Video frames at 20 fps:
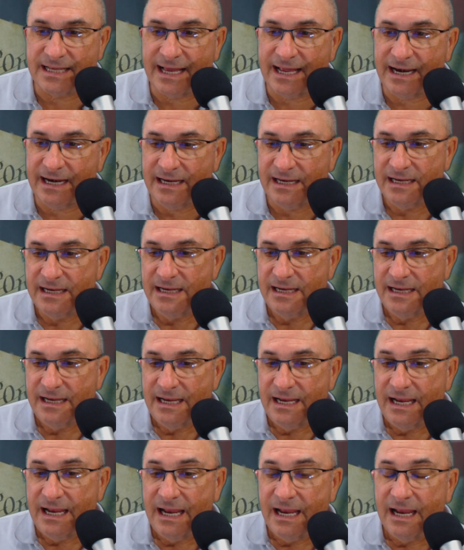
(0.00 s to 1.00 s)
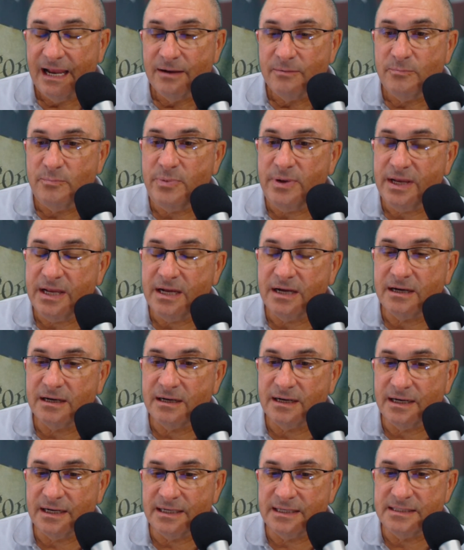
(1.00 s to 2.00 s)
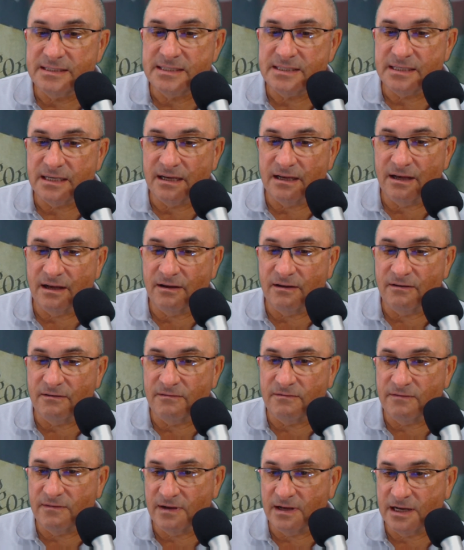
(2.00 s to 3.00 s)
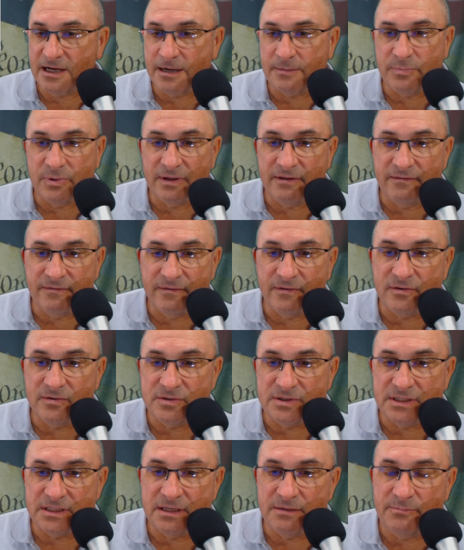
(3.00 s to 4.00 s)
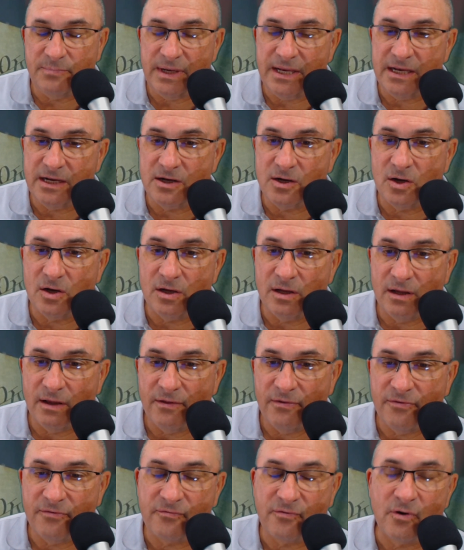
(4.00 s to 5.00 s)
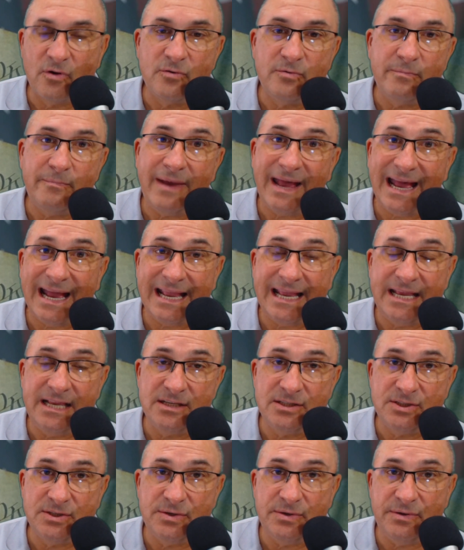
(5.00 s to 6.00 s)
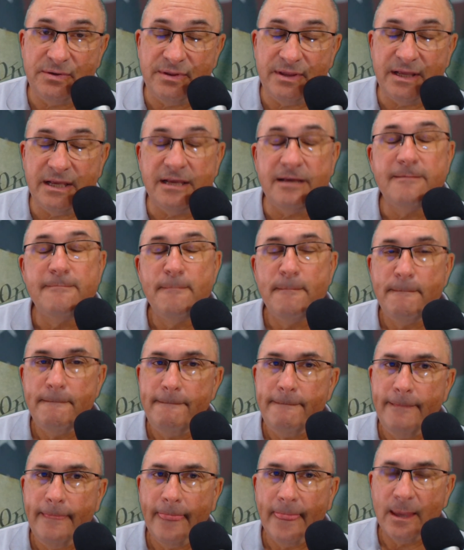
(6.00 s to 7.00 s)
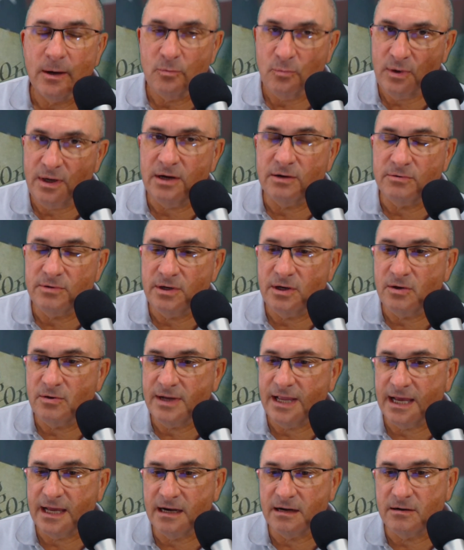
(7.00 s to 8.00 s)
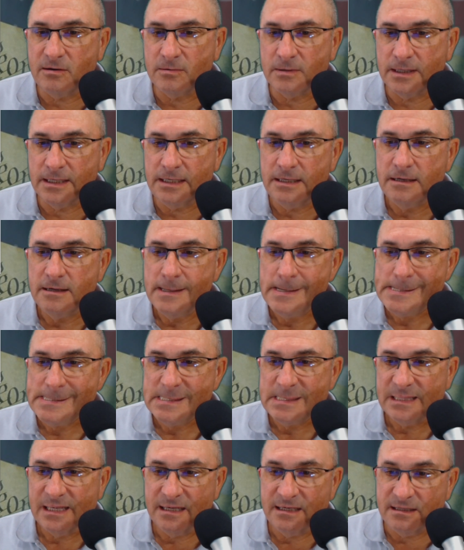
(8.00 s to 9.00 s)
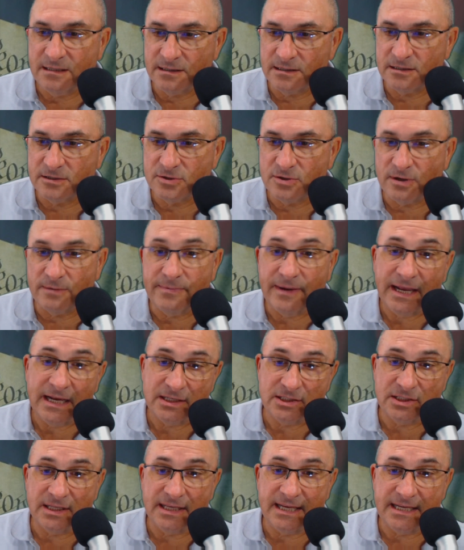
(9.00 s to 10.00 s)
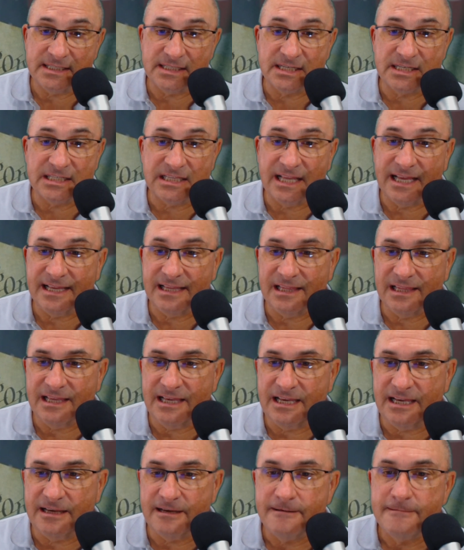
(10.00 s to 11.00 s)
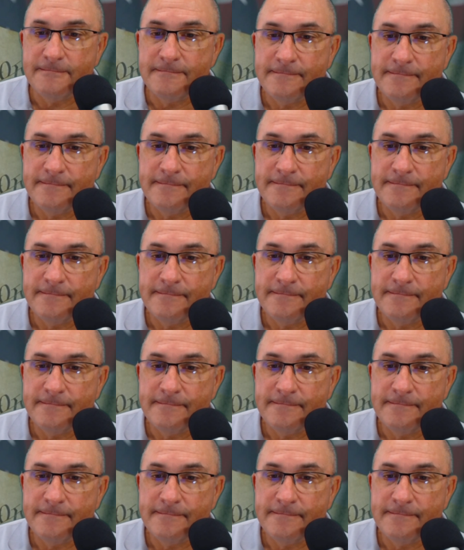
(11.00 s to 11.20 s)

at it, because of a couple of votes being thrown back into the we don't know category, Donald Trump actually has a slight lead.